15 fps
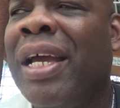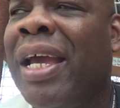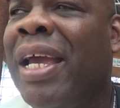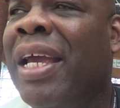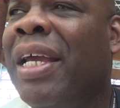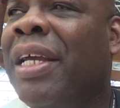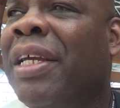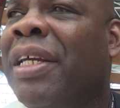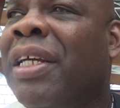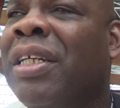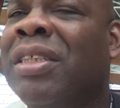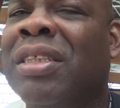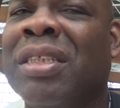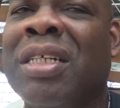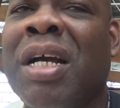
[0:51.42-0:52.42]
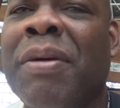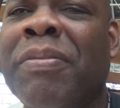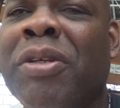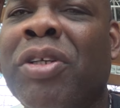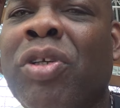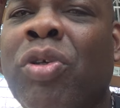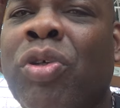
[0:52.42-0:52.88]
hey, to come
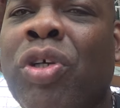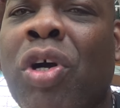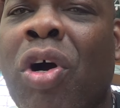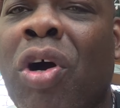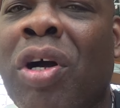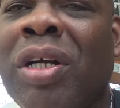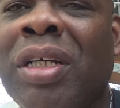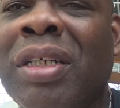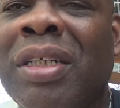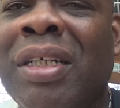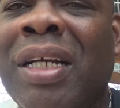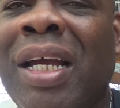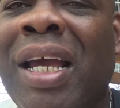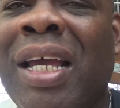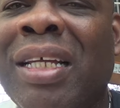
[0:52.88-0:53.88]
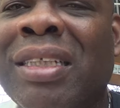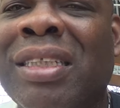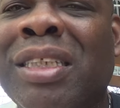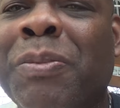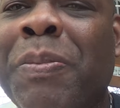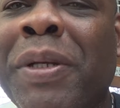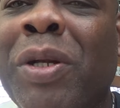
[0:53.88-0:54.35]
to New York and
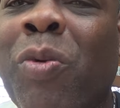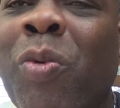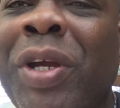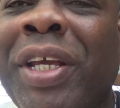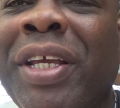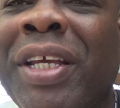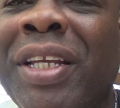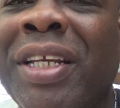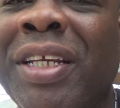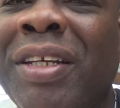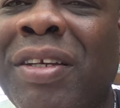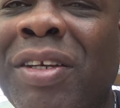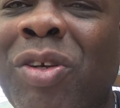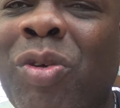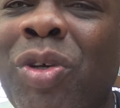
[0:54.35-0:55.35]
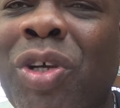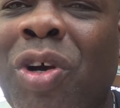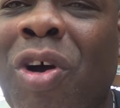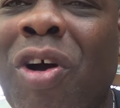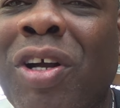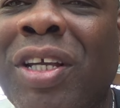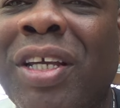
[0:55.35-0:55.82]
spend a weekend in New
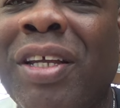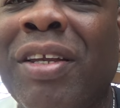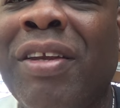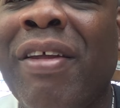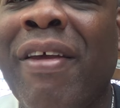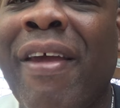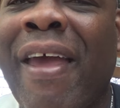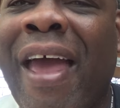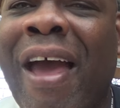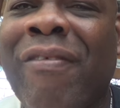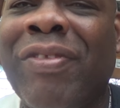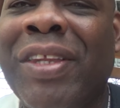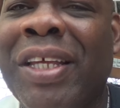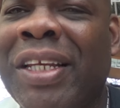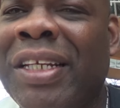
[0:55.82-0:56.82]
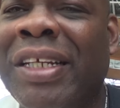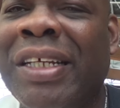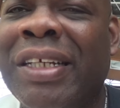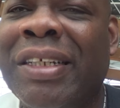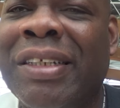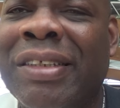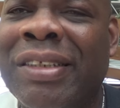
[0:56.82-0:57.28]
York and have dinner
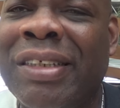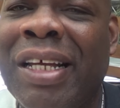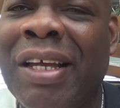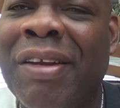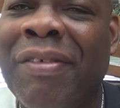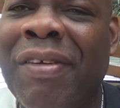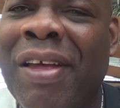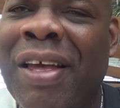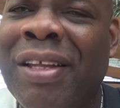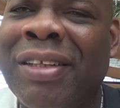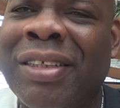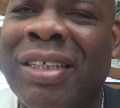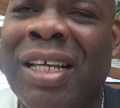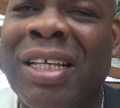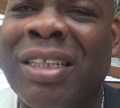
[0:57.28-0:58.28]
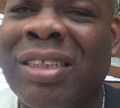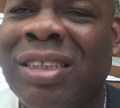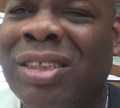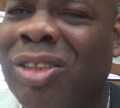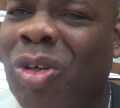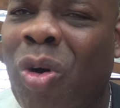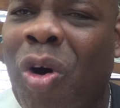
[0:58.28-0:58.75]
and
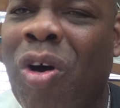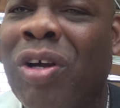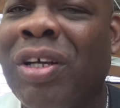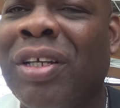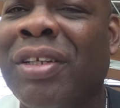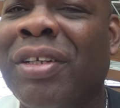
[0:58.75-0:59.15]
talk